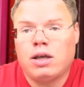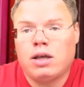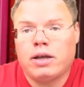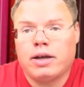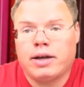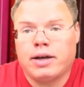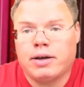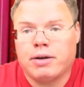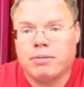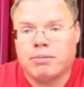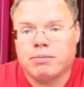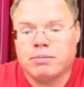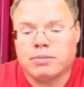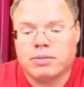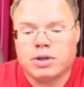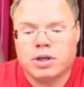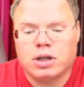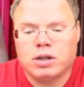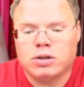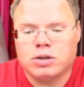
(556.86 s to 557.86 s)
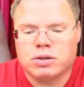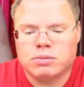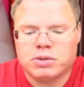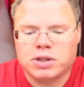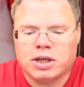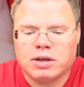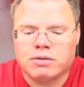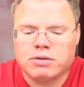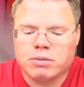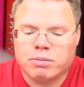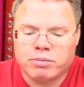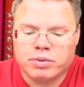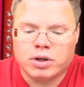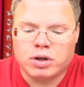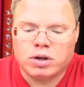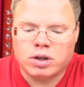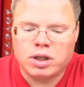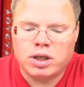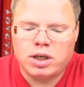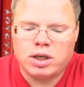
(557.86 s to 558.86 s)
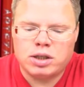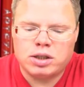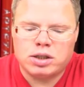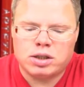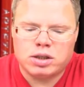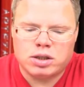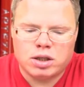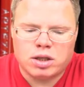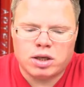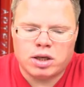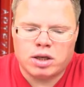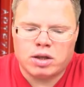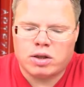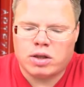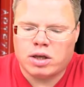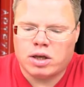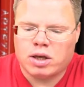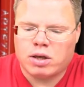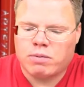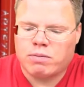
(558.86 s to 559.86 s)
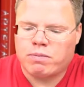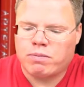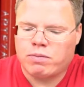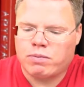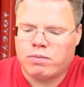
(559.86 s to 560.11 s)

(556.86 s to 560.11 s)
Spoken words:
colors themselves. But on these, the